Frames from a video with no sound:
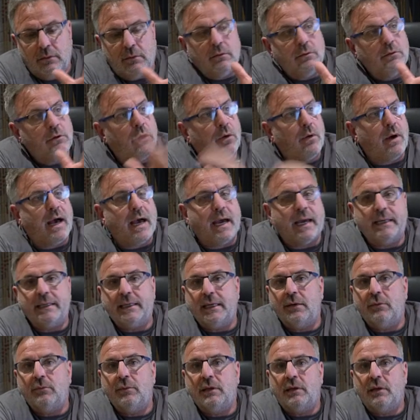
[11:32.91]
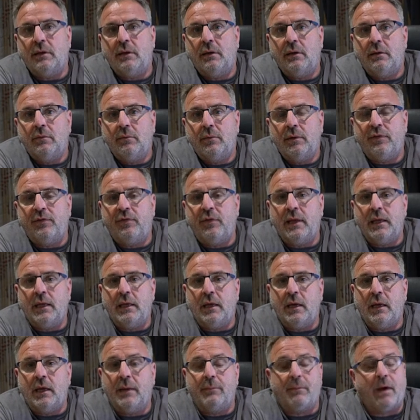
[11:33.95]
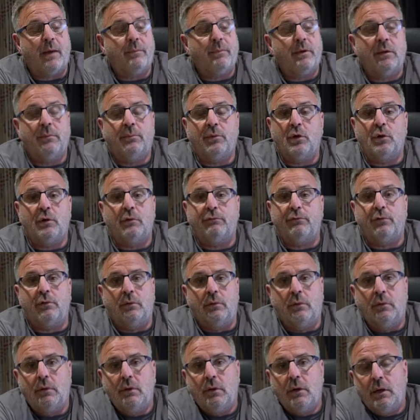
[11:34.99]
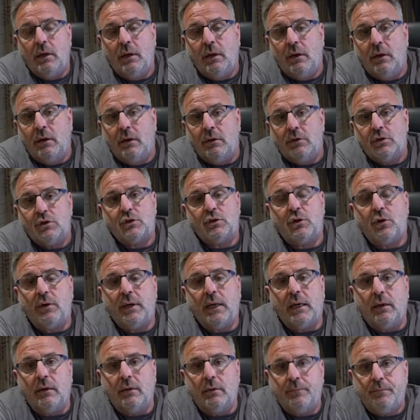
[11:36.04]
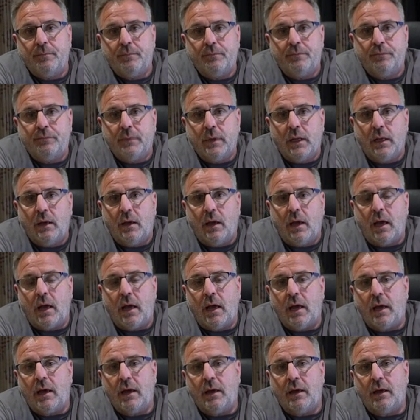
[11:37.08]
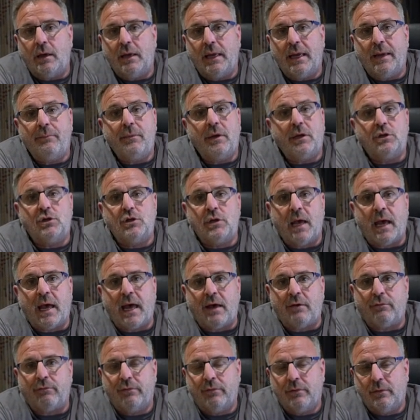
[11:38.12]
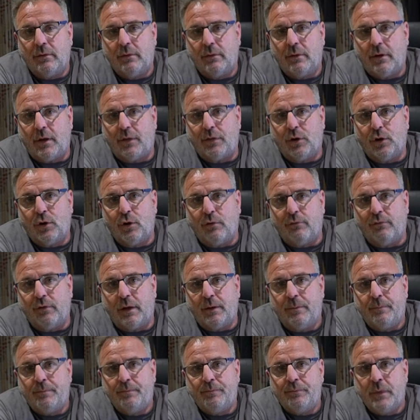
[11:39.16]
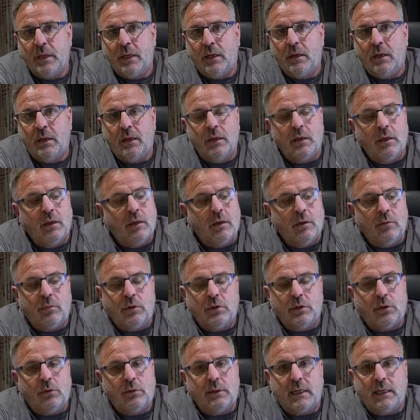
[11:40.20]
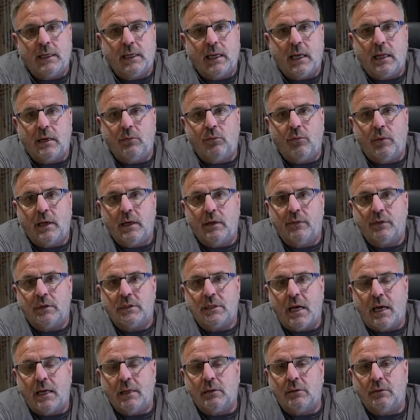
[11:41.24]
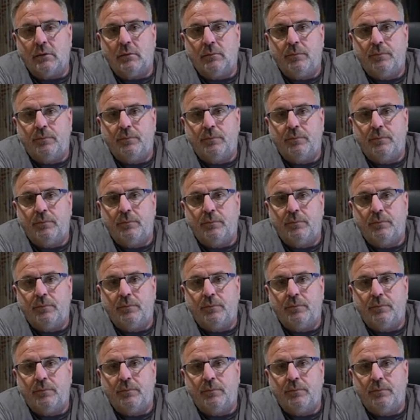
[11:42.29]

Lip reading: Don't hide it it might be a beautiful, stunning image you have on the cover, but don't let it get in way of the title.